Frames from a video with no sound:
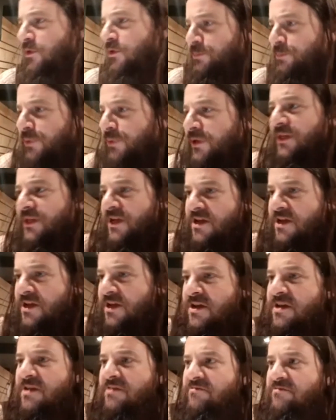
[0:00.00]
was
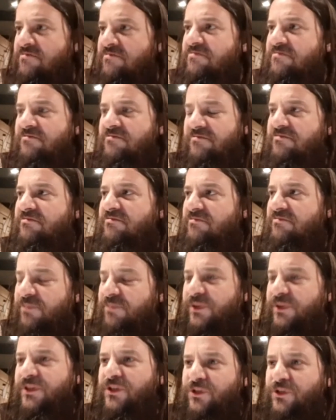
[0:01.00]
pretty
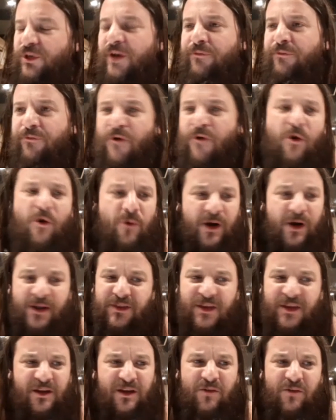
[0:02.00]
straightforward. I
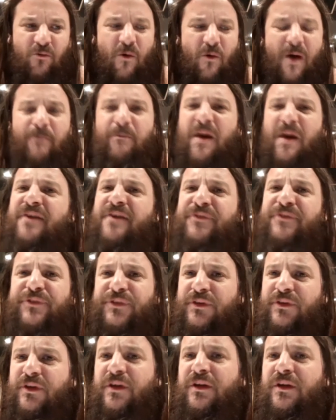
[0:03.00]
think in 1
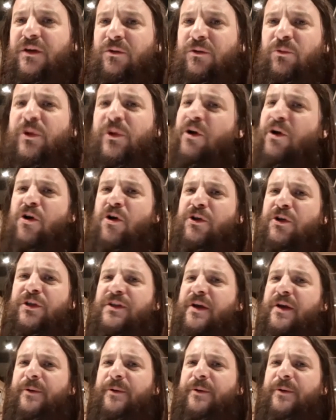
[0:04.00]
month we recorded